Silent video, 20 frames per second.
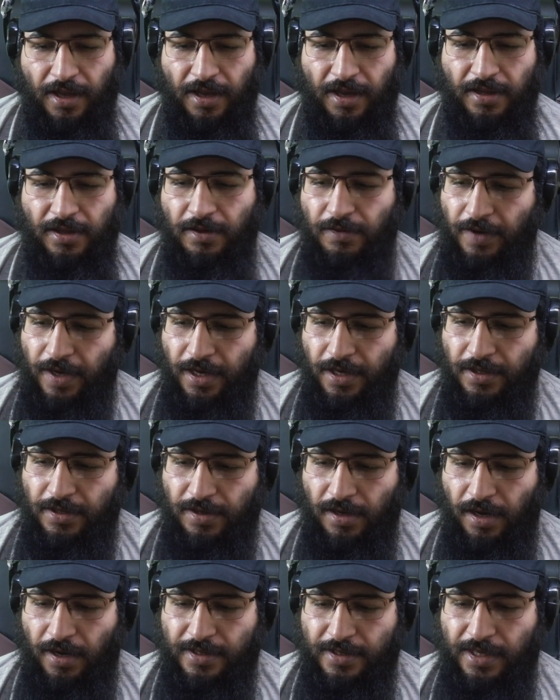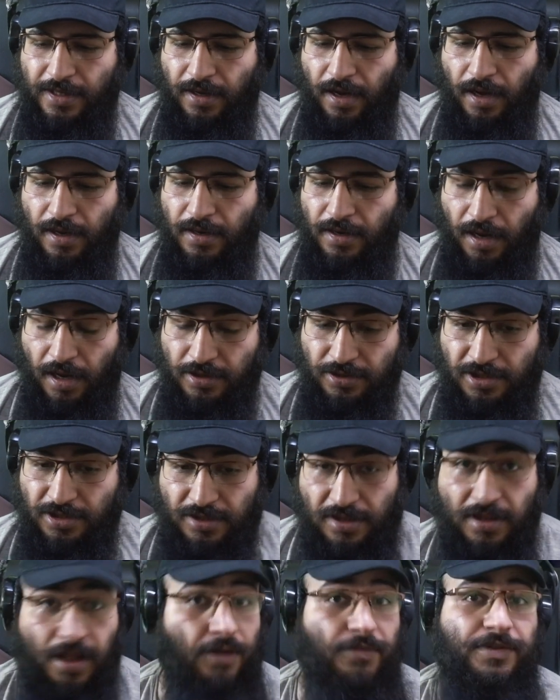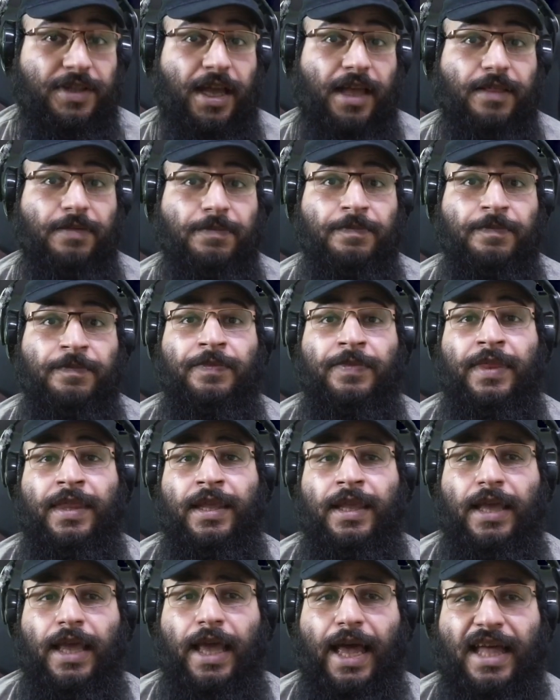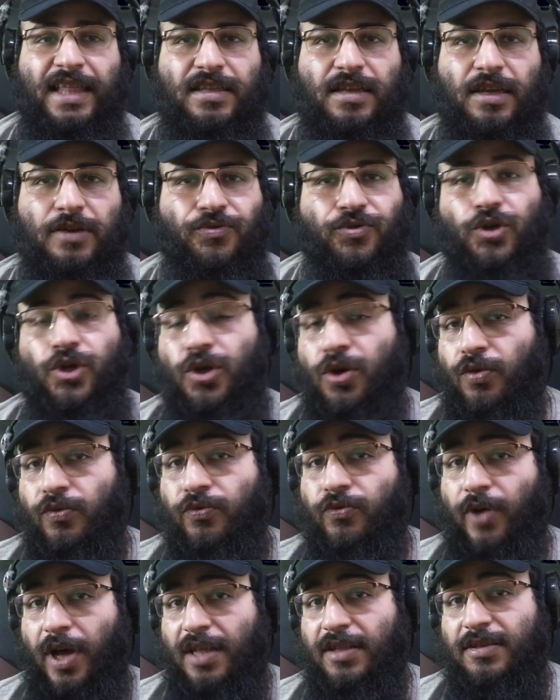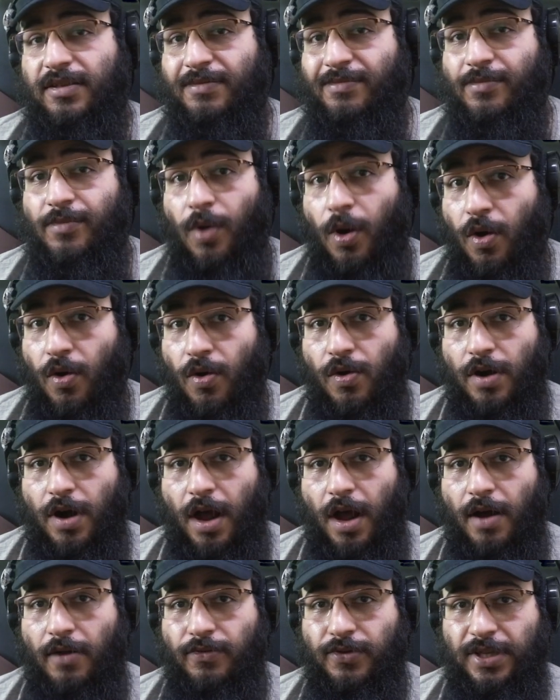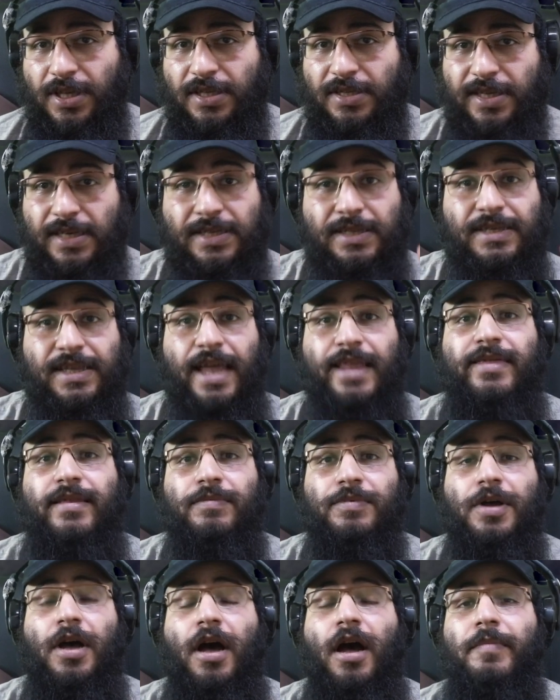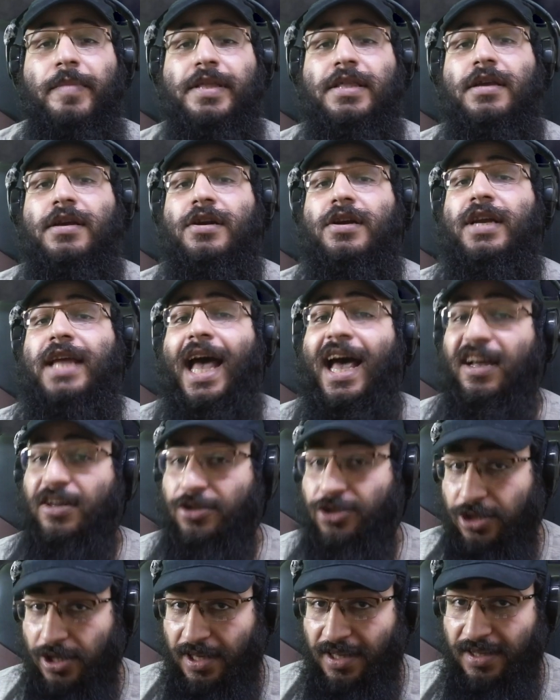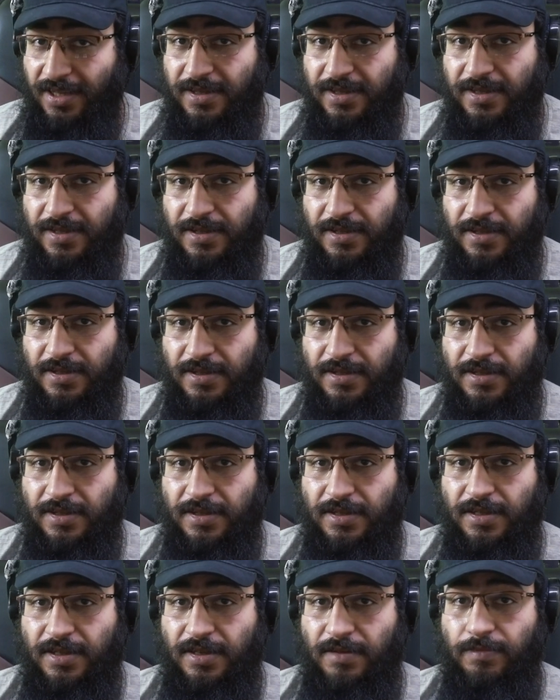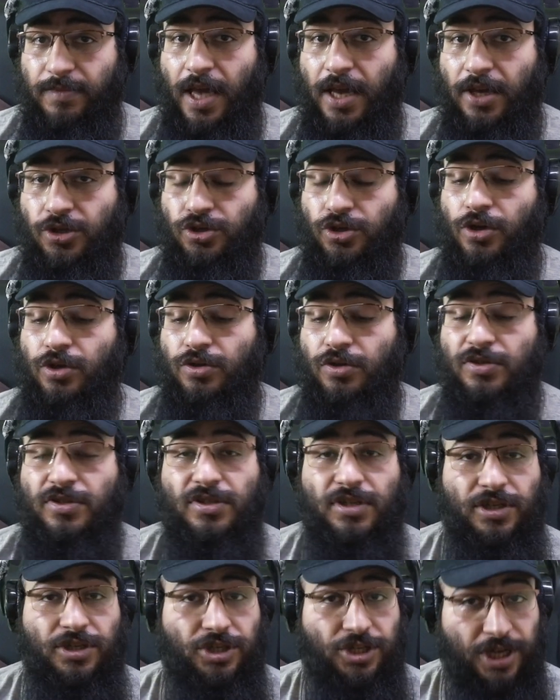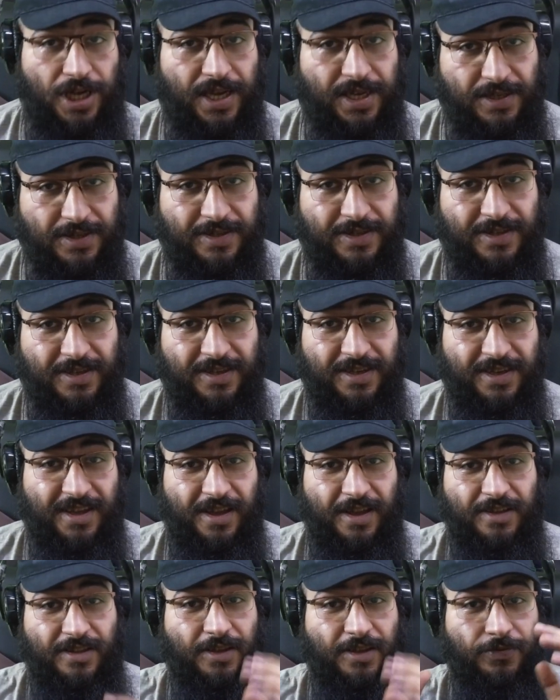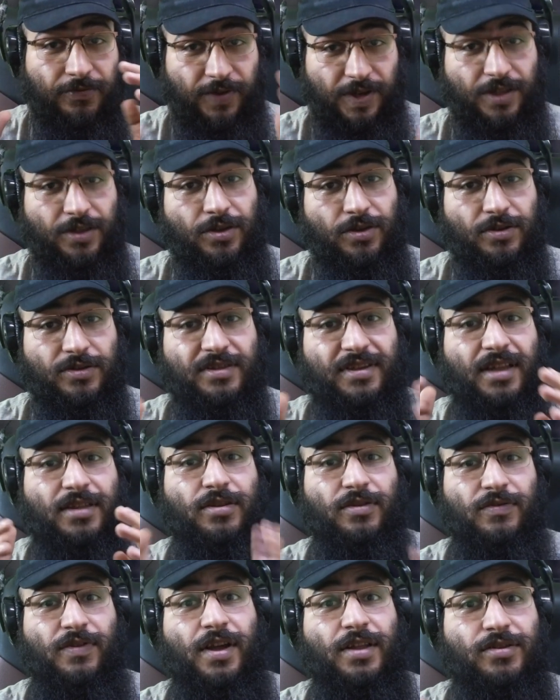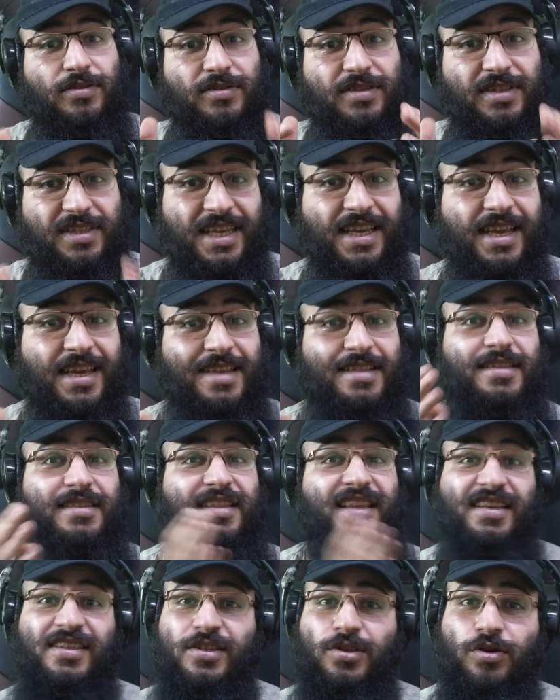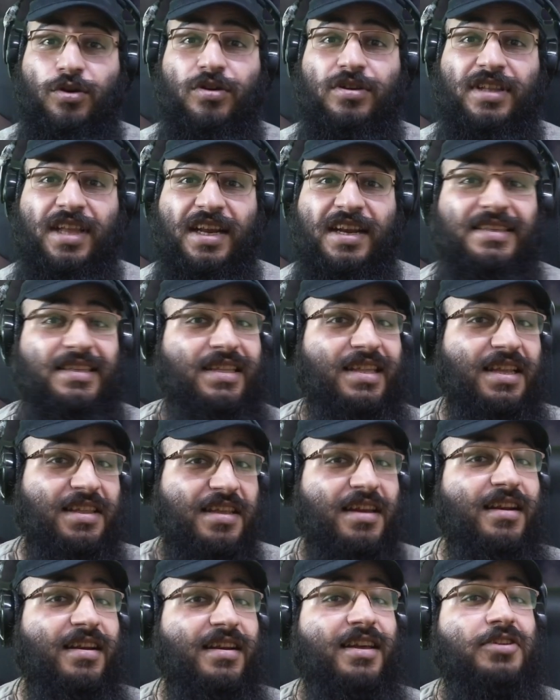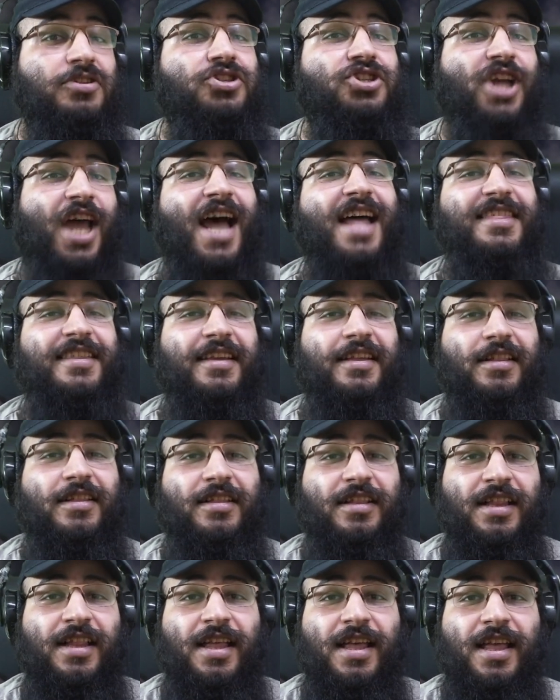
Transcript: in the way he talks, and I, I just love that. And if you want more of these stand-up comedy reactions, make sure to suggest the videos that you want to see in Discord. There is literally a channel